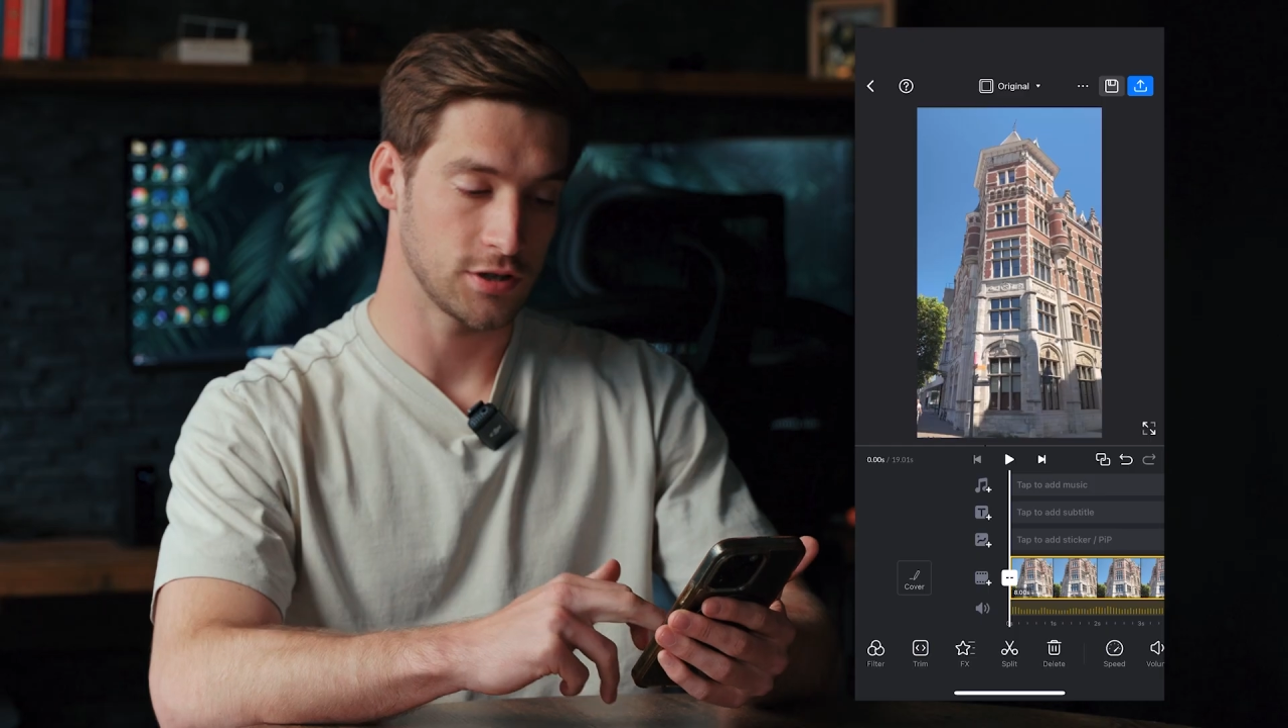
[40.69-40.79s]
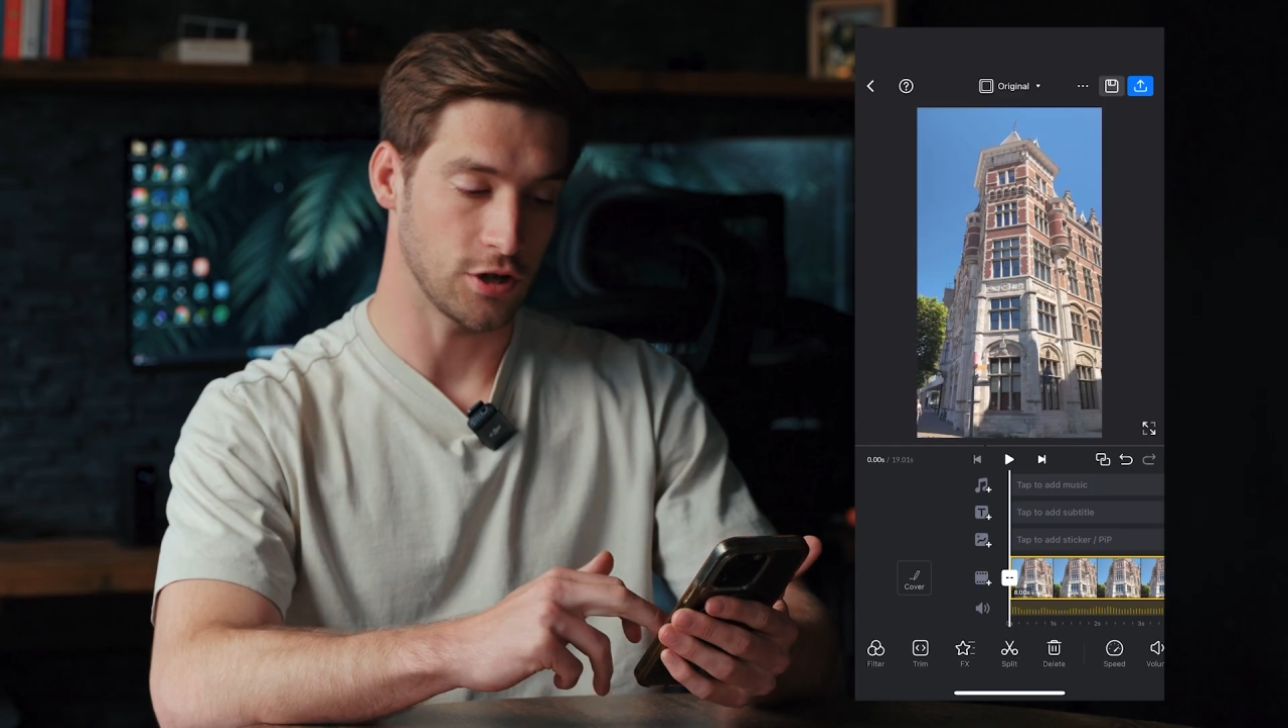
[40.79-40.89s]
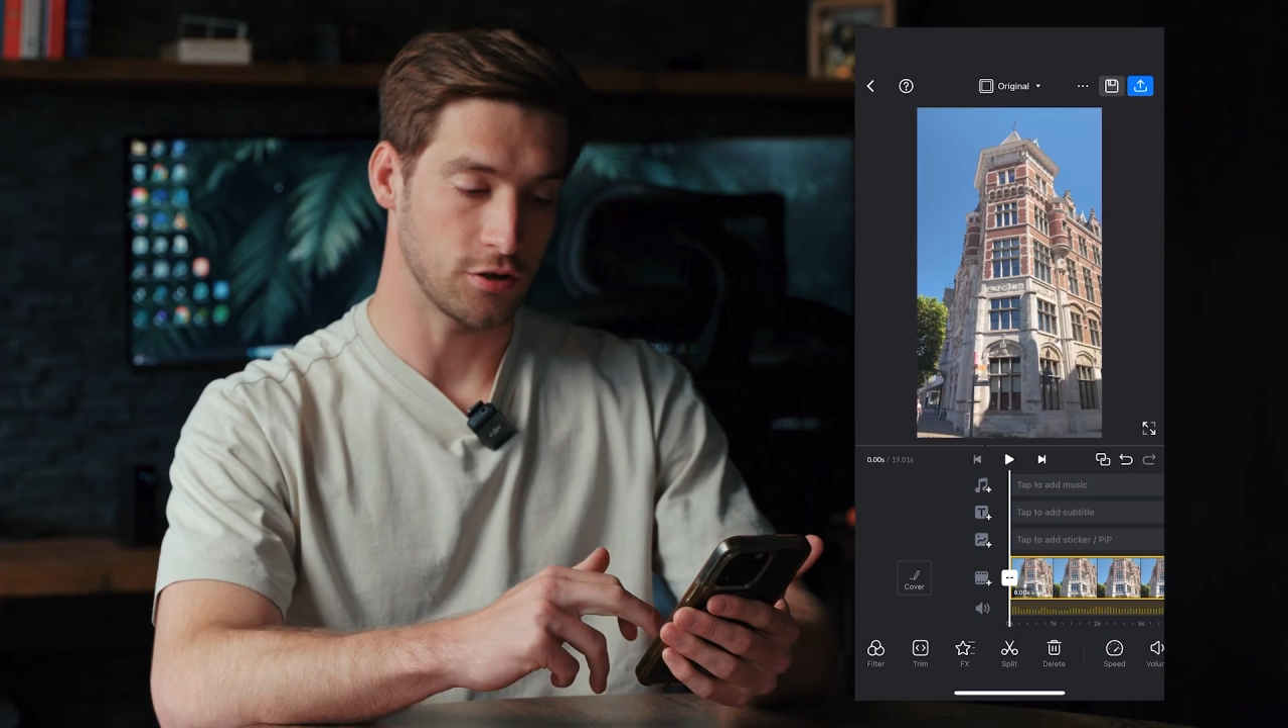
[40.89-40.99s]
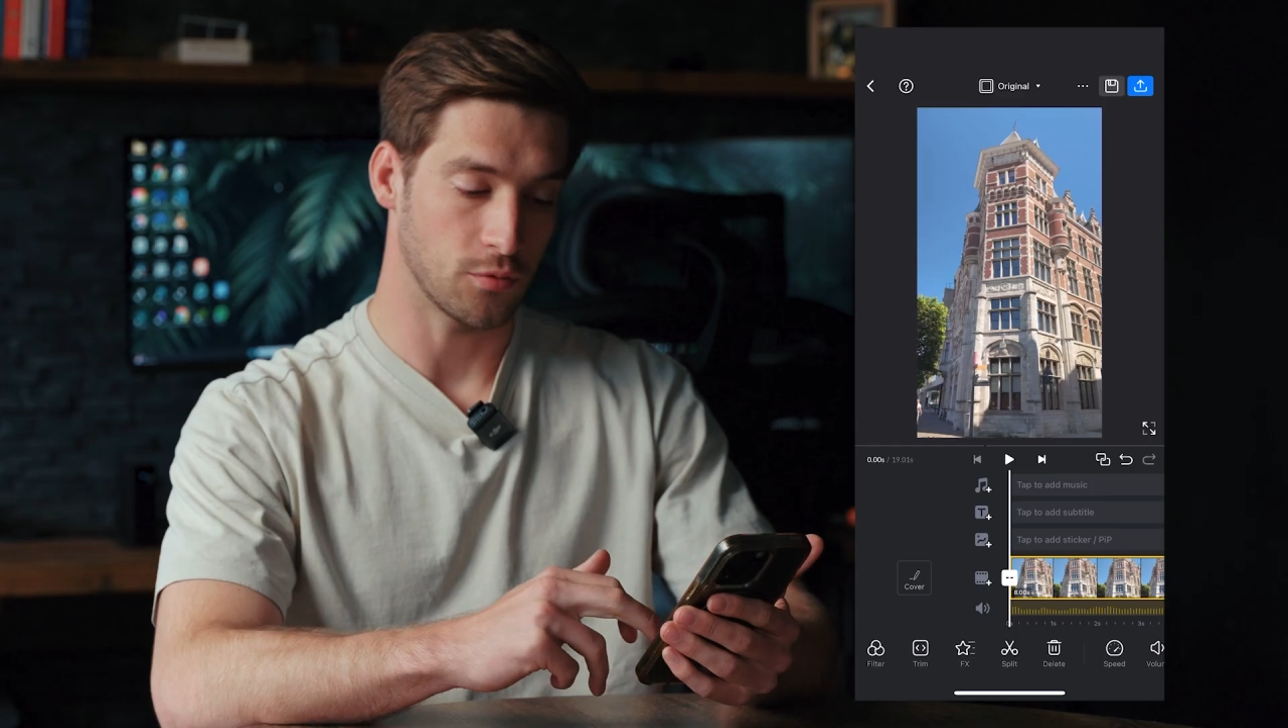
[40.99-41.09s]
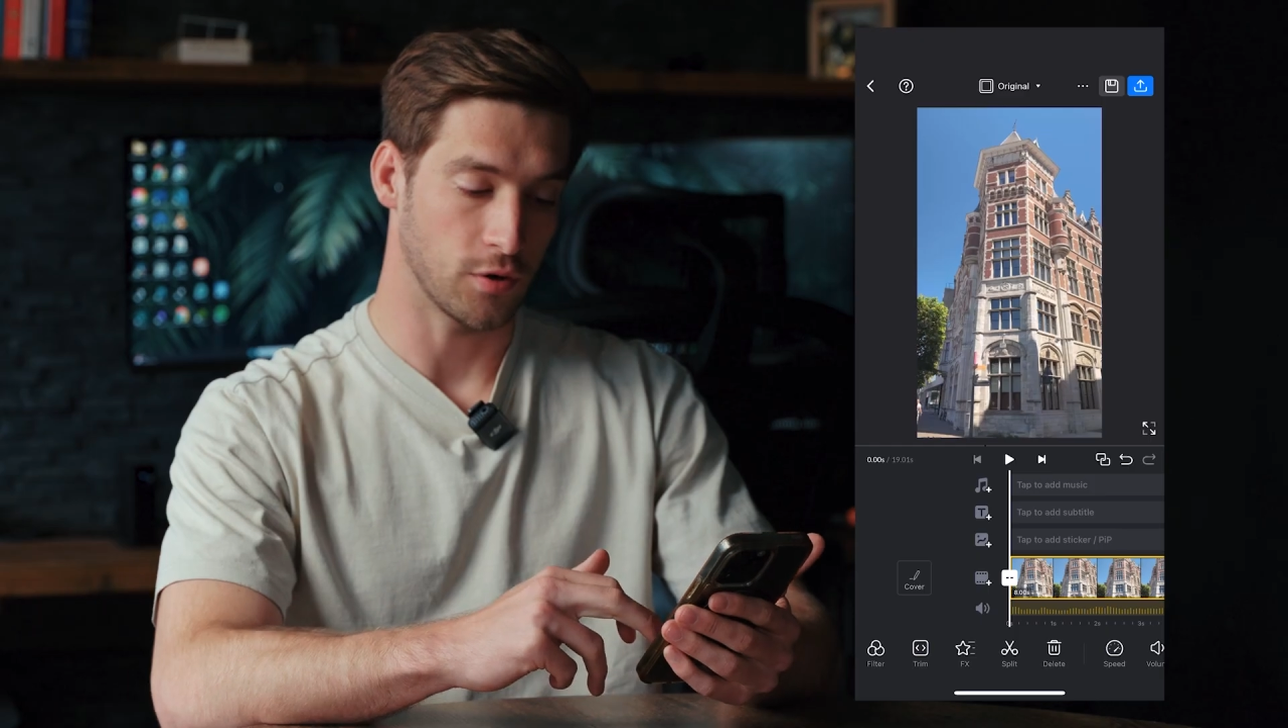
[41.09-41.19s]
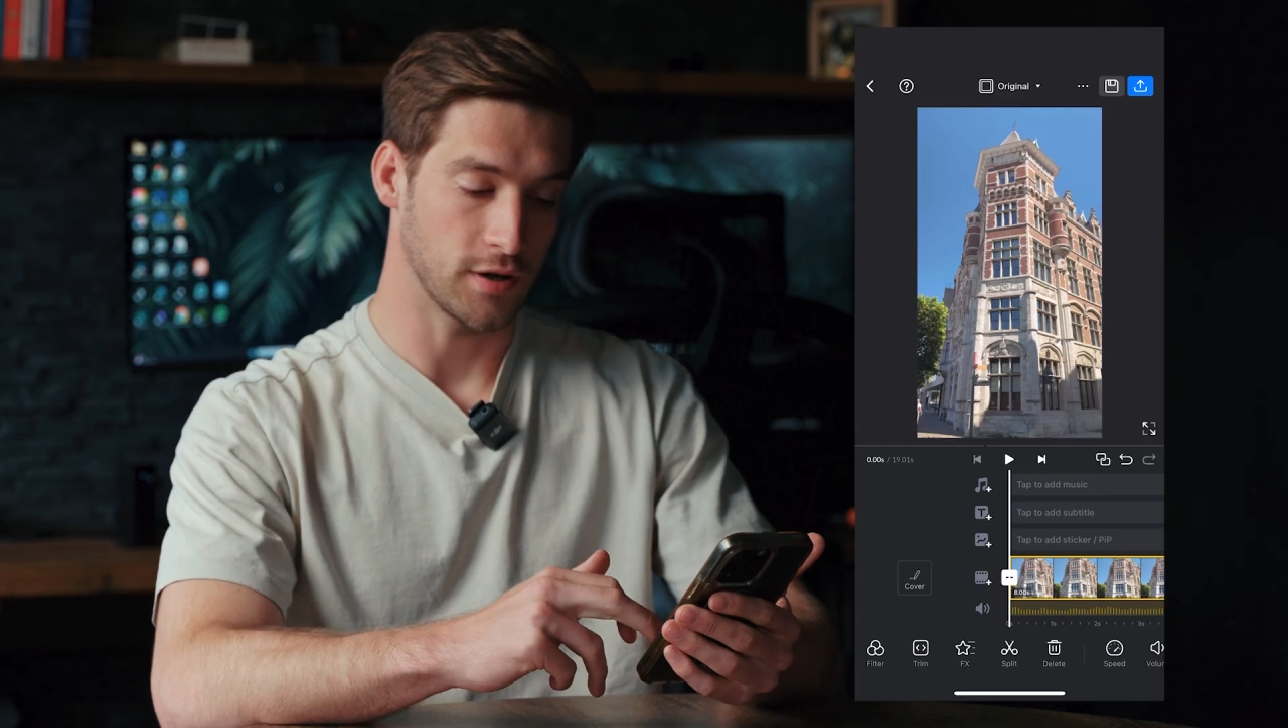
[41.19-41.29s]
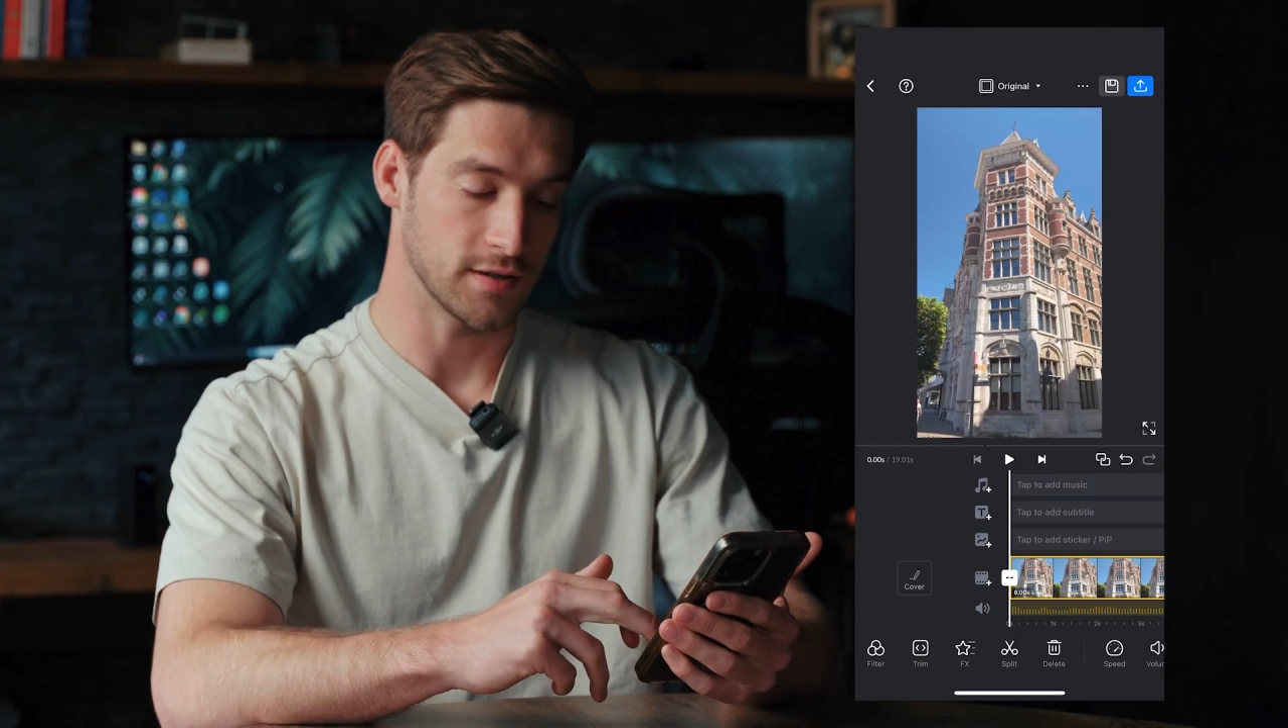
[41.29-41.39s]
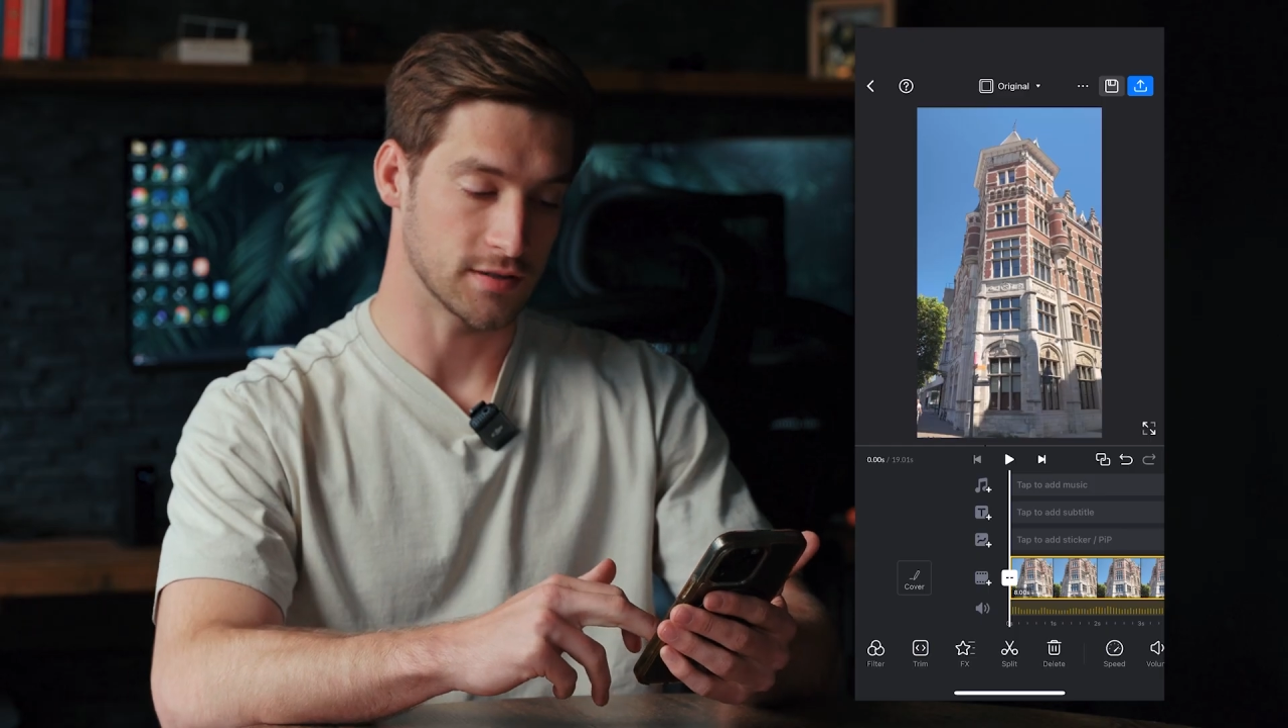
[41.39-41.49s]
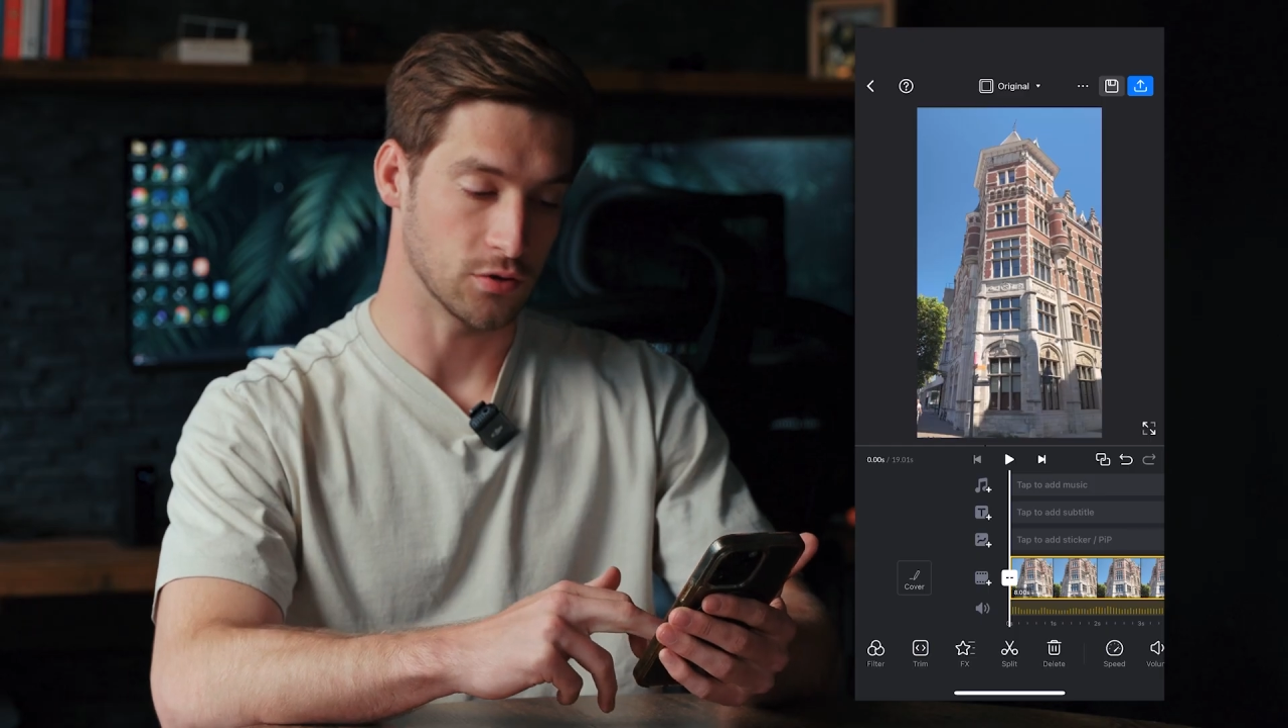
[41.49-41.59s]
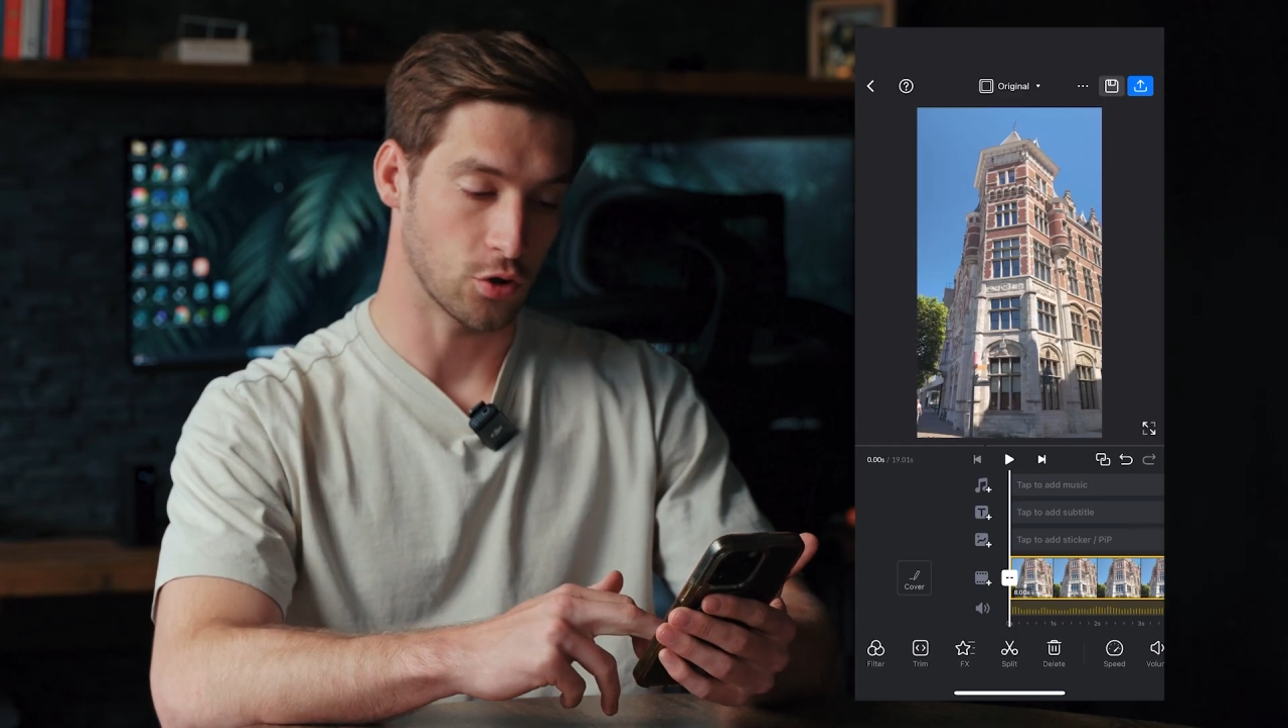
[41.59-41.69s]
the other one is in